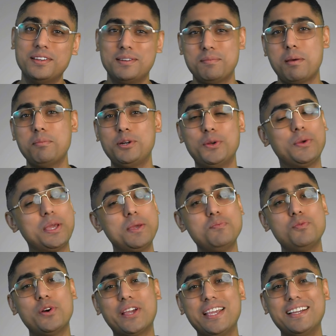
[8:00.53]
Remember to
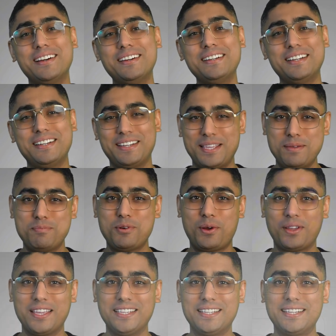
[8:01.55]
keep working hard and keep
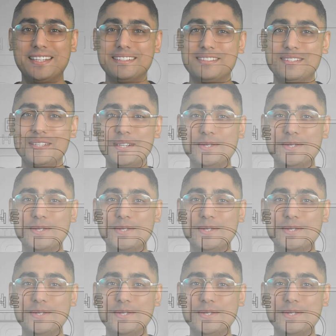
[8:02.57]
rocking. I'll see